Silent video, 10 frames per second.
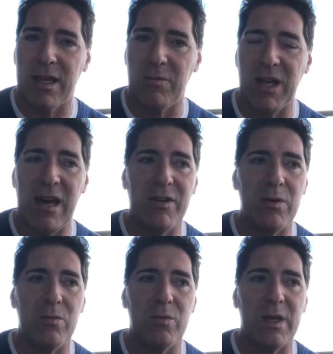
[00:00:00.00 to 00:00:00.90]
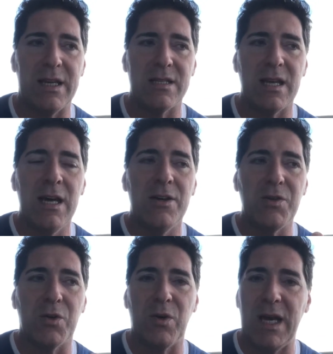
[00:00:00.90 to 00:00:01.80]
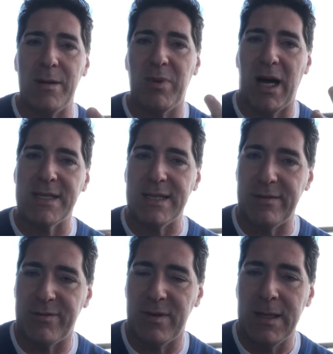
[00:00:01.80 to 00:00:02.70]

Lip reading: and we have it in us to create positive,